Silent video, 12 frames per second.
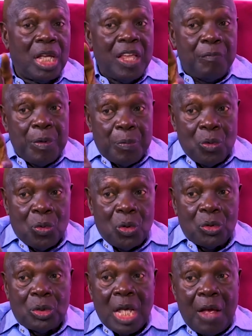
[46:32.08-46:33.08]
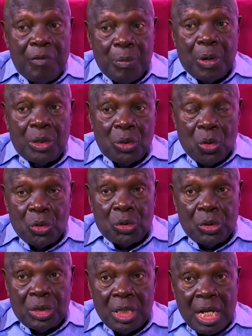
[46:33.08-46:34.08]
if people go, to, everybody goes
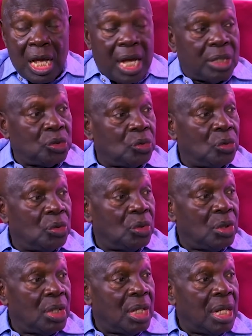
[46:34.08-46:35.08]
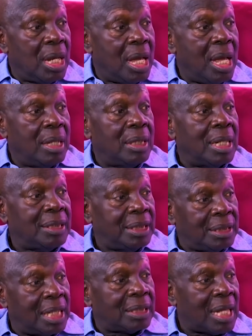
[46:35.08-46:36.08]
to senior high school, and the
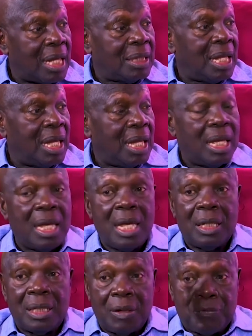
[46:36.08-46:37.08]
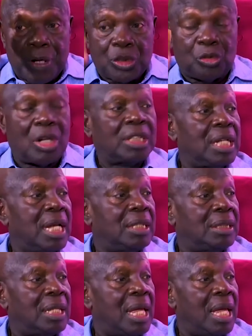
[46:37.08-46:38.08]
teachers are there, the infrastructure
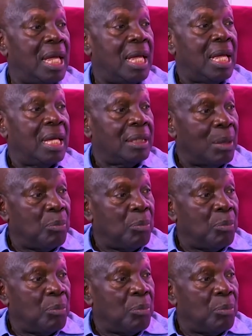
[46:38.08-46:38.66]
is there, the